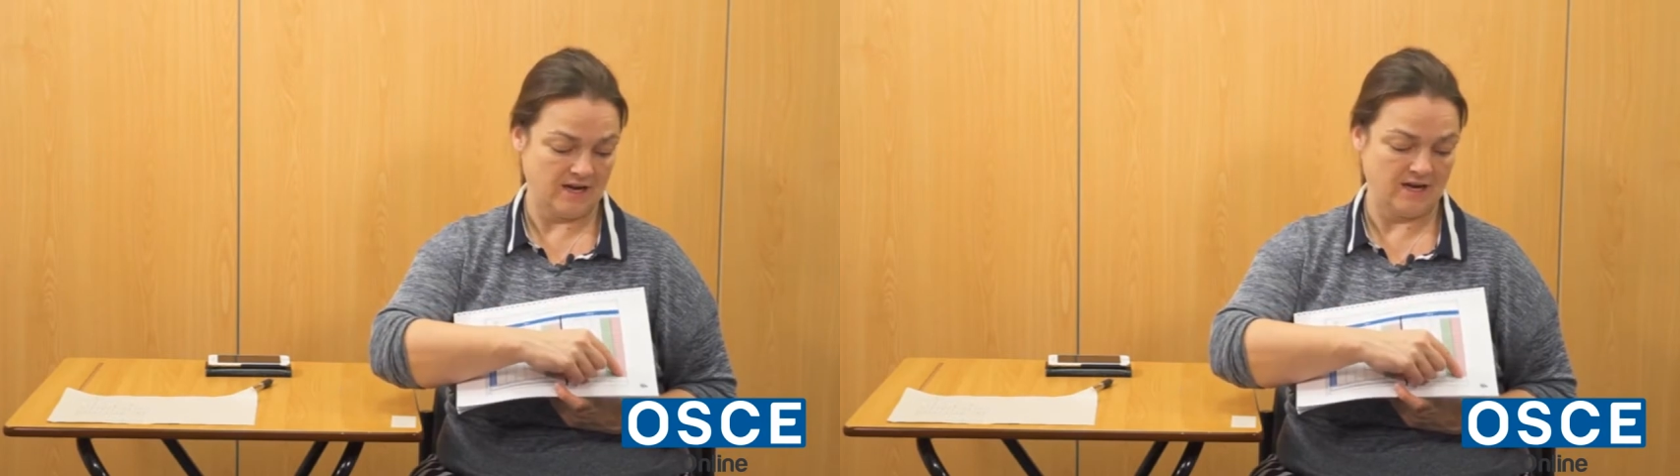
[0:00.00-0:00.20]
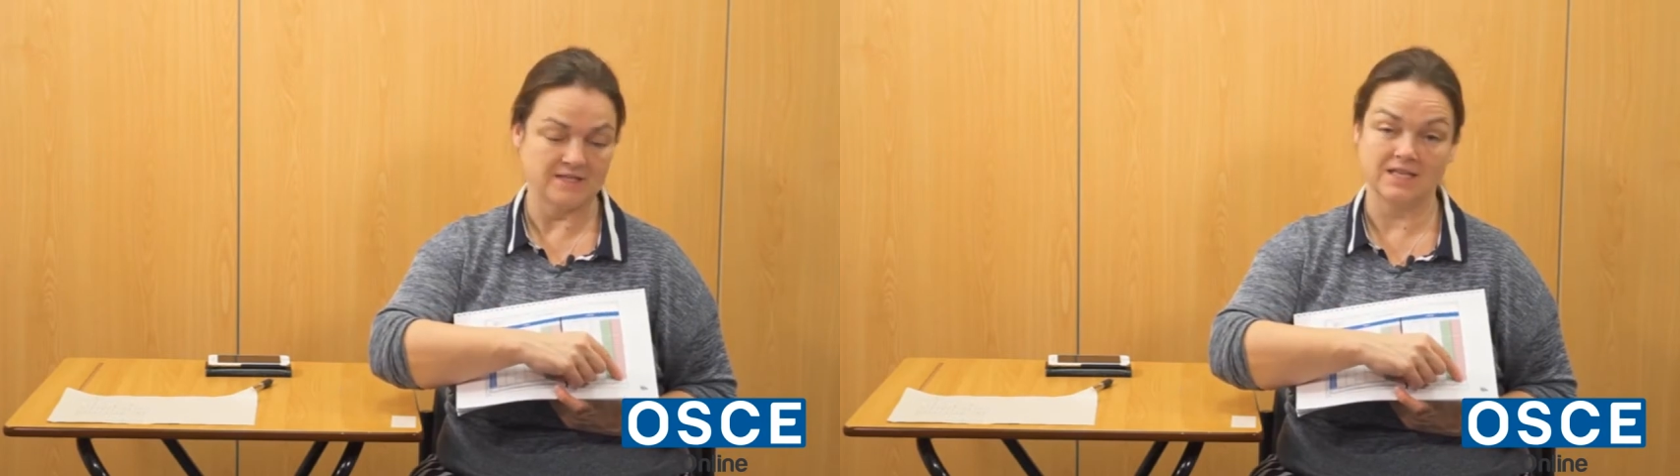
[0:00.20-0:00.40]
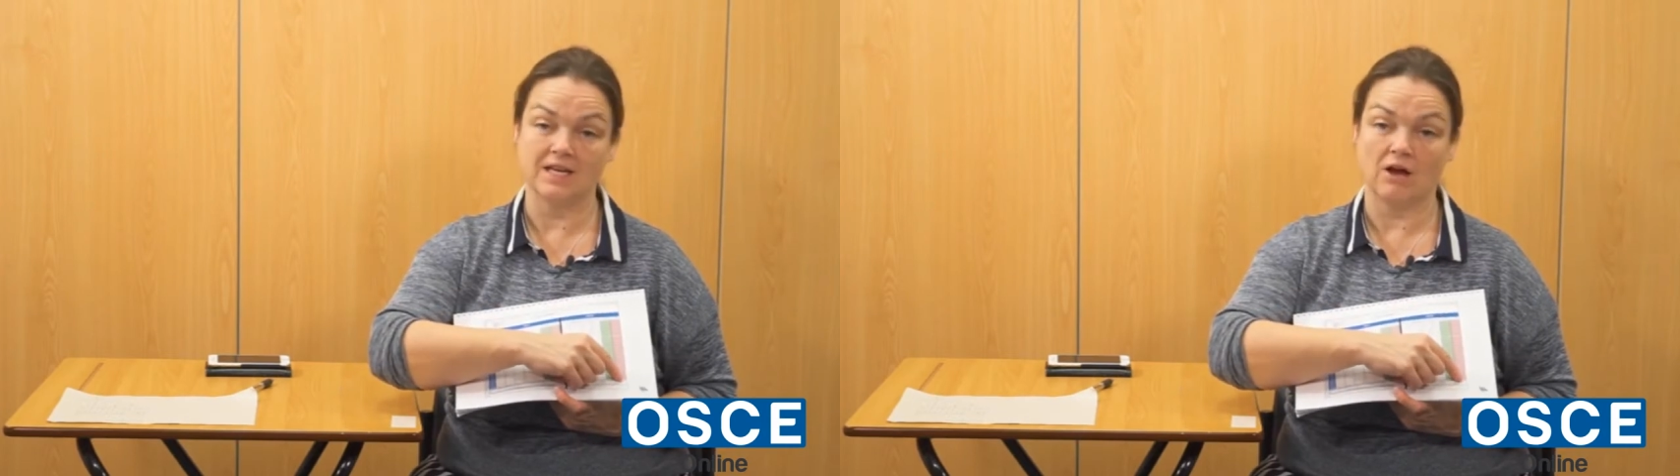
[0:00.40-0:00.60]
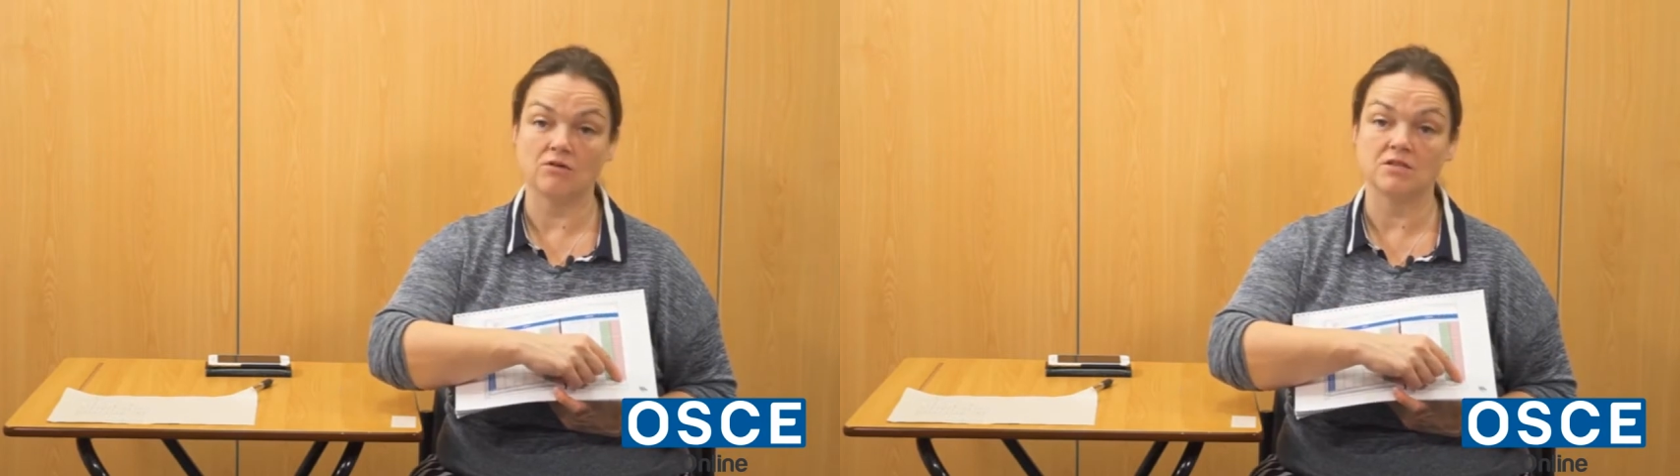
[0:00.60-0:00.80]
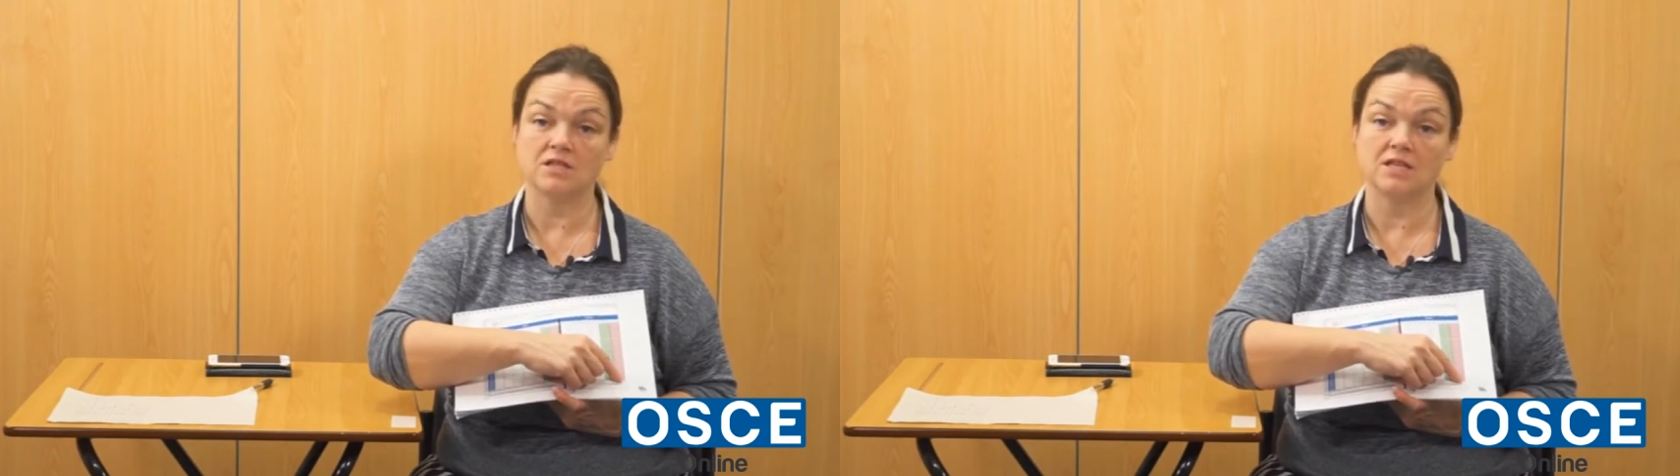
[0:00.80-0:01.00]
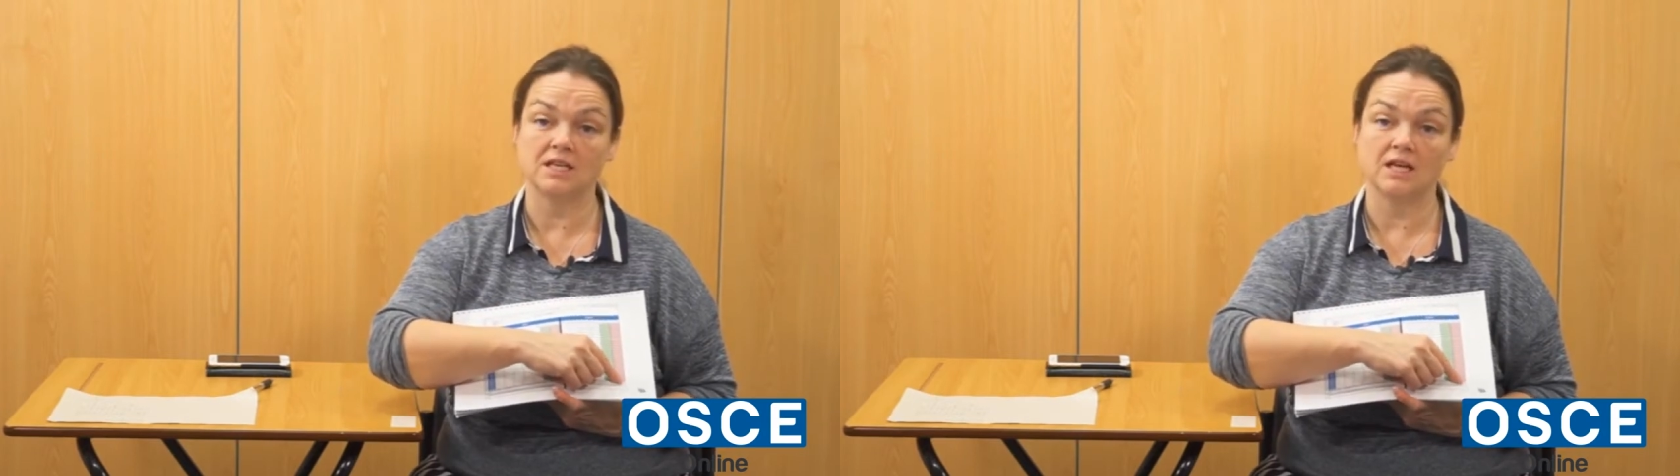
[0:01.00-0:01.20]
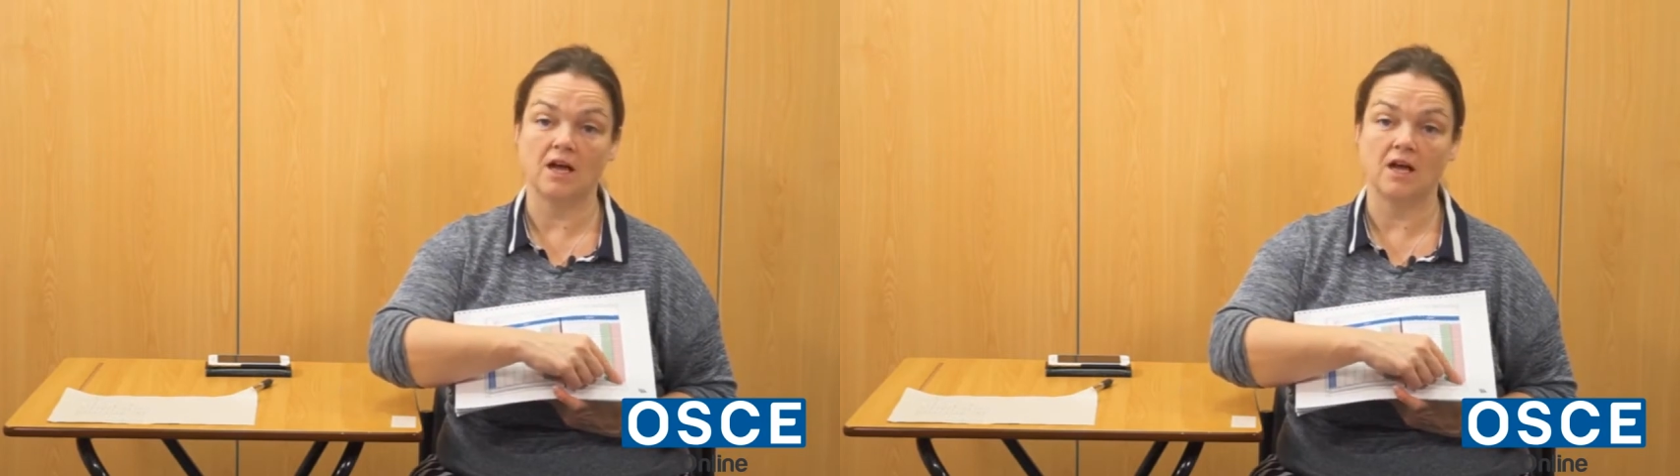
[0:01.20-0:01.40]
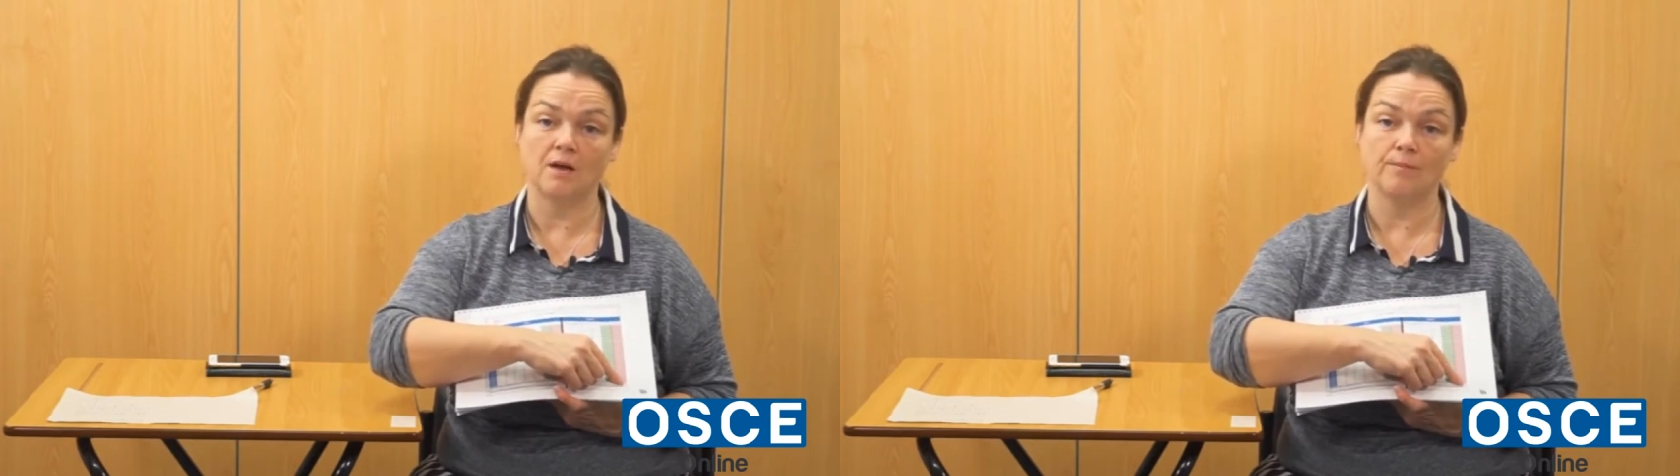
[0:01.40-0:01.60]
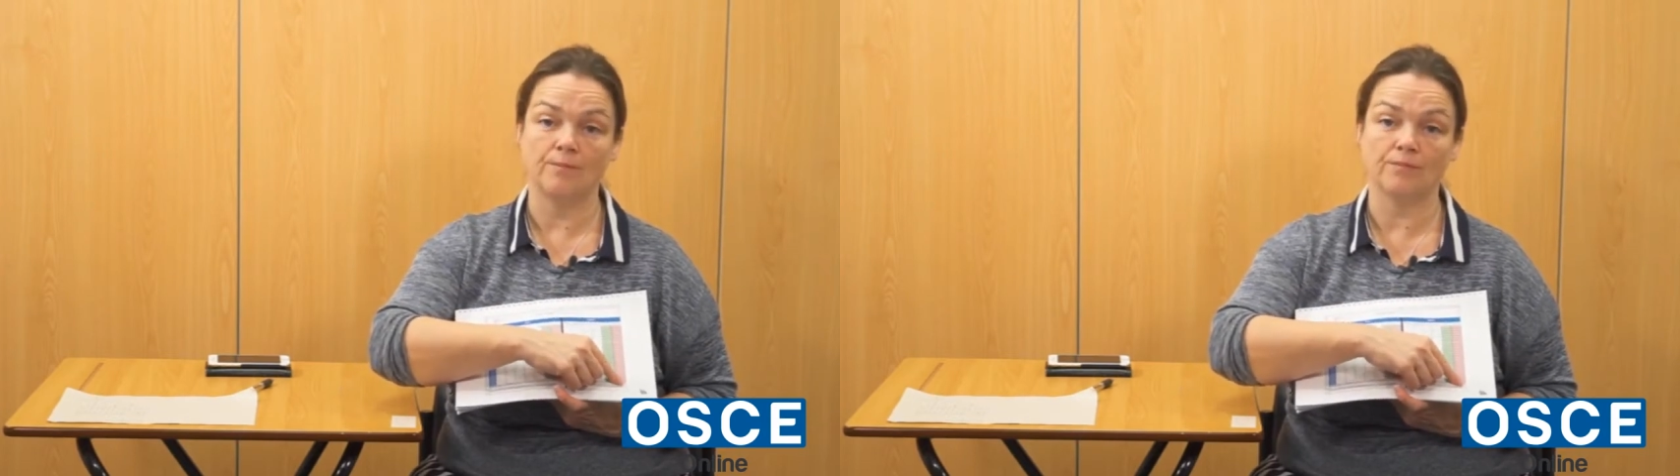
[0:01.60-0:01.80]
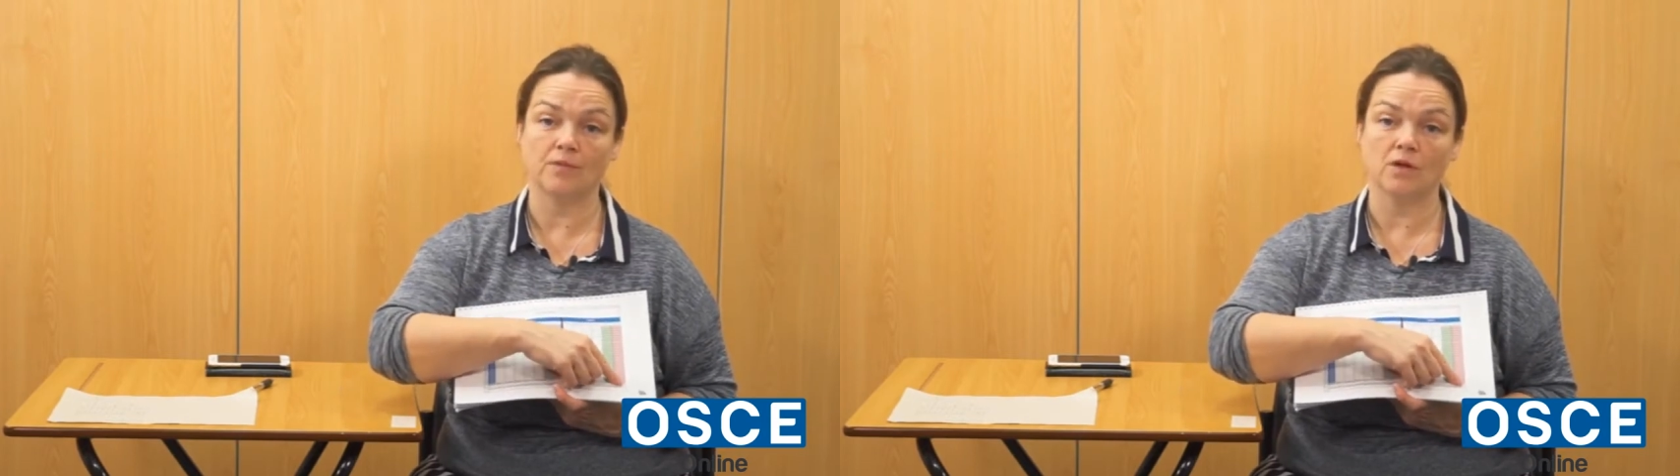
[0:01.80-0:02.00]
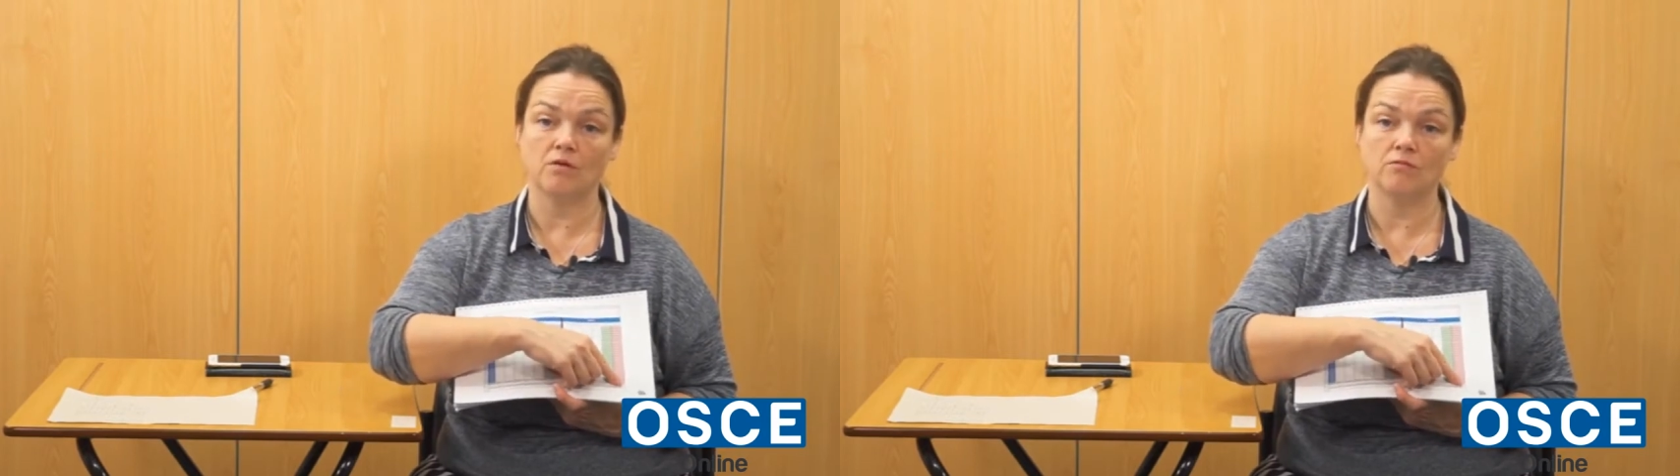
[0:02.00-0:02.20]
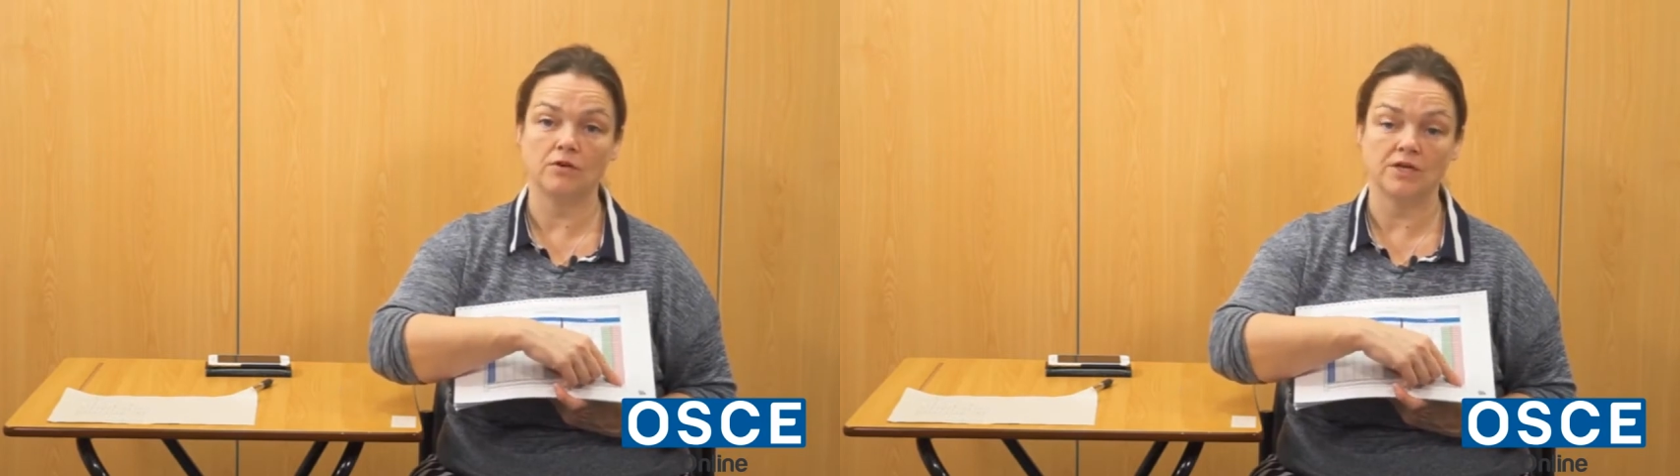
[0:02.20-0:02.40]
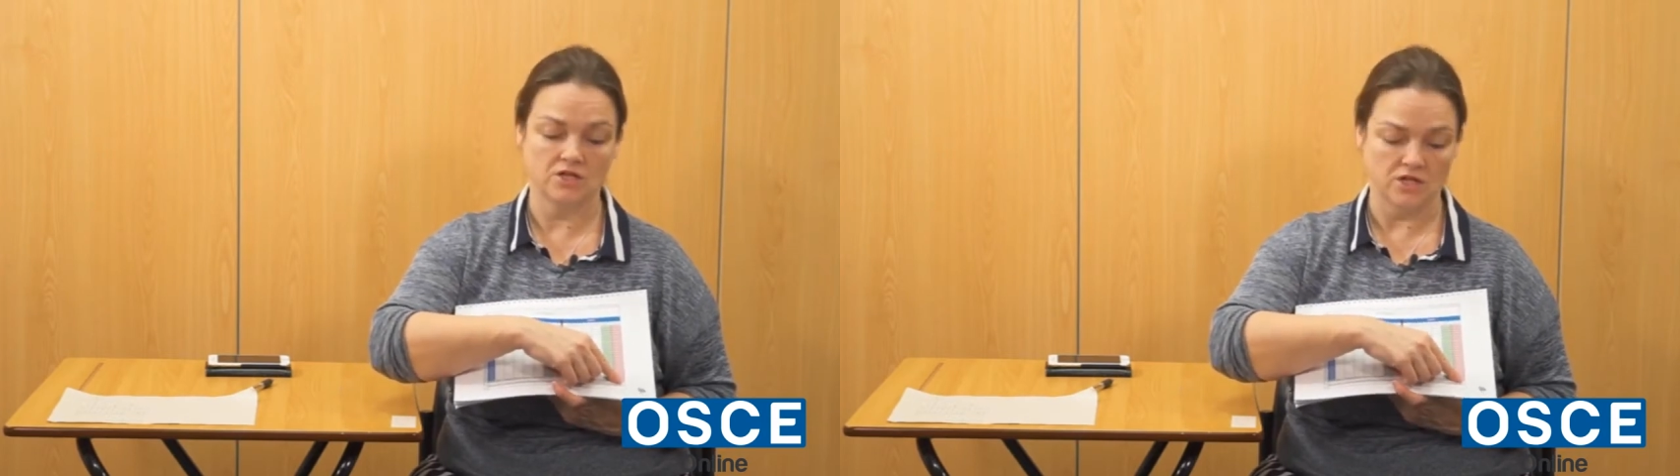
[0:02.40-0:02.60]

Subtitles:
adding it onto the running